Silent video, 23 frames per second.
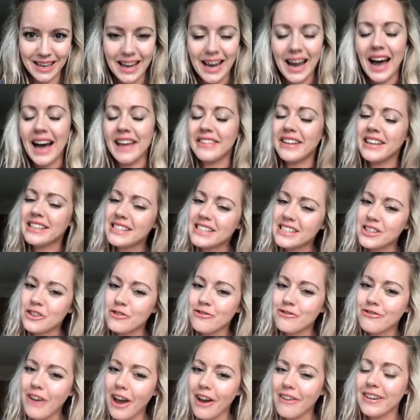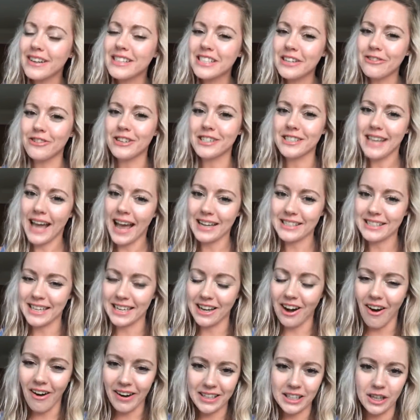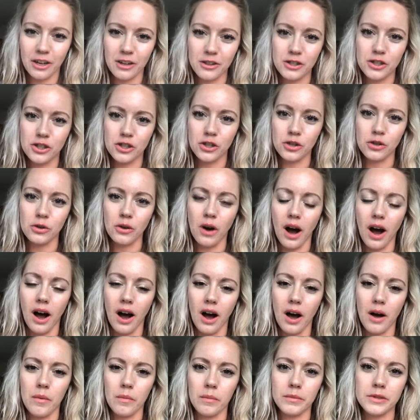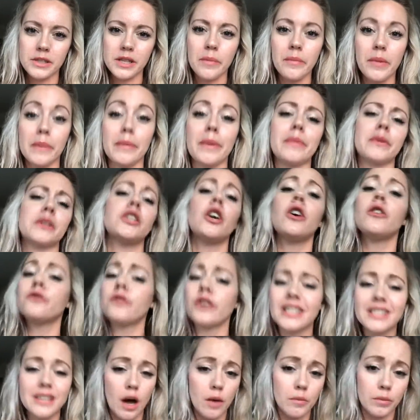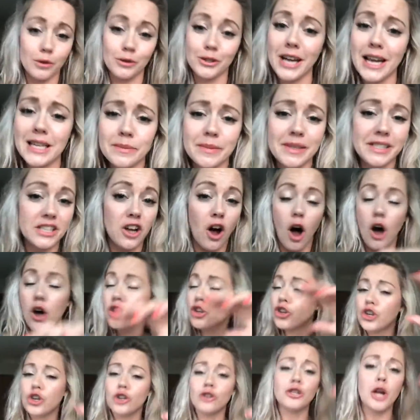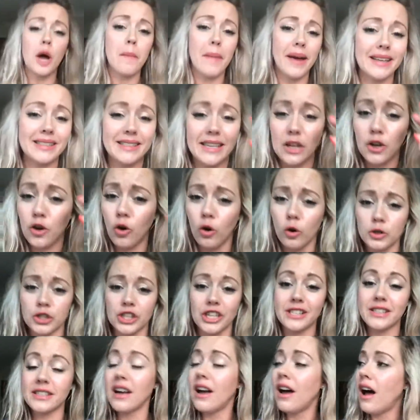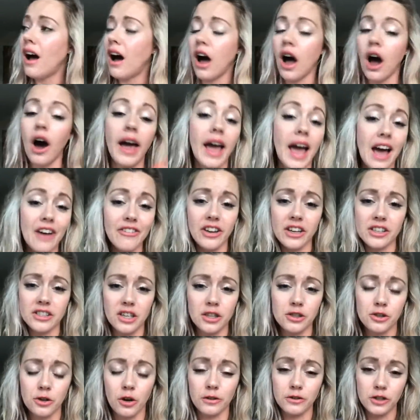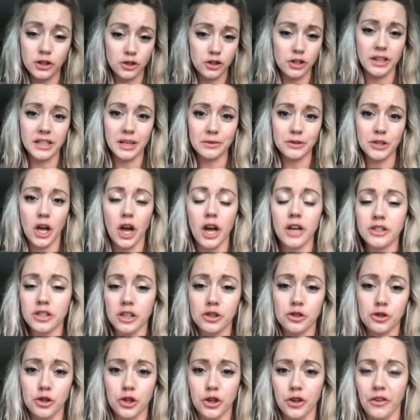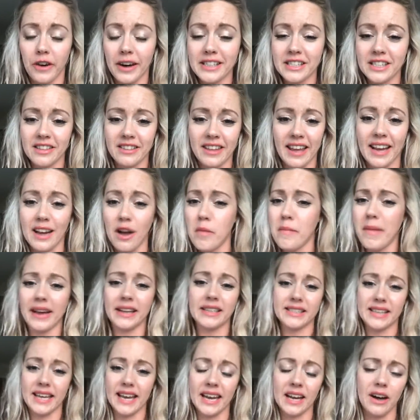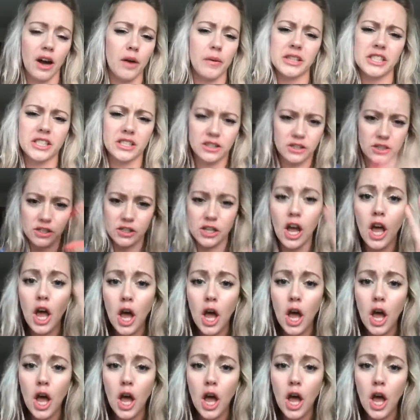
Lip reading: And this is a very different tactic, I know, to some big people. So, for example, Jasmine Star, huge, amazing, gorgeous. I have her social. I've just signed up to her social curator thing, amazing, which is just